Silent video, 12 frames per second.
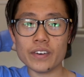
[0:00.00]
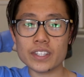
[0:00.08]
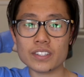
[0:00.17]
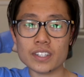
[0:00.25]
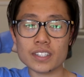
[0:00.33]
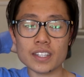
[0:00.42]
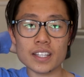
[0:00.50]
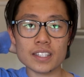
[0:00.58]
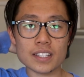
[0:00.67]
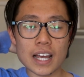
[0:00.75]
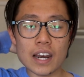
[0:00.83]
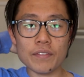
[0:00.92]

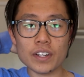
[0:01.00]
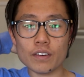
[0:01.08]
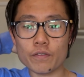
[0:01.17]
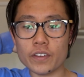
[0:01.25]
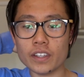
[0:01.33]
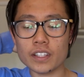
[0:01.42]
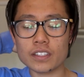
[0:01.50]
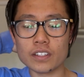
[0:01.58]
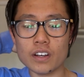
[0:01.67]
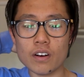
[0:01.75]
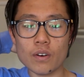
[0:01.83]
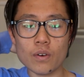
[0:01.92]
It's kind of a good feeling to
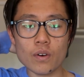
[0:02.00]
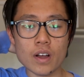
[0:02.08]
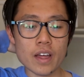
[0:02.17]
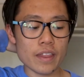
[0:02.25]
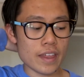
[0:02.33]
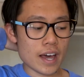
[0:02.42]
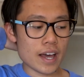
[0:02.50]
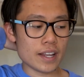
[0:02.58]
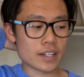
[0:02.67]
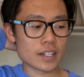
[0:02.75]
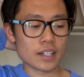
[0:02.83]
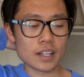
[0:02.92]
know
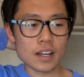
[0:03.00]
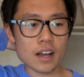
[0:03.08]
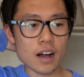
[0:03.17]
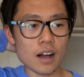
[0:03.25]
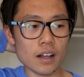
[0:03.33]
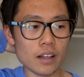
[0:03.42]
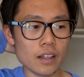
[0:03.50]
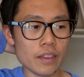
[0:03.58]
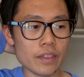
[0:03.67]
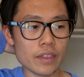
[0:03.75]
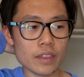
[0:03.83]
that a